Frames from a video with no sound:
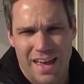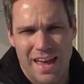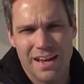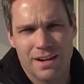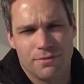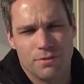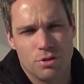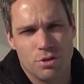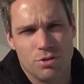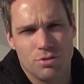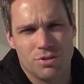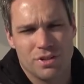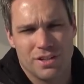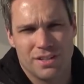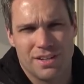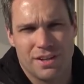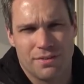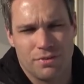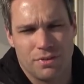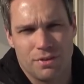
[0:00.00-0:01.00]
And if you use
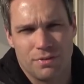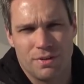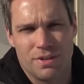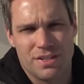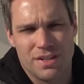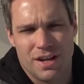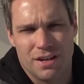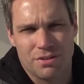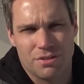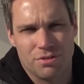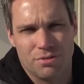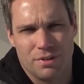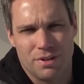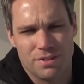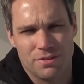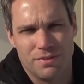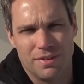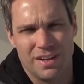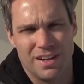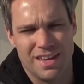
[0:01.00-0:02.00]
it, definitely reach out to
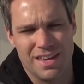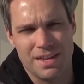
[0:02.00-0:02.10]
us via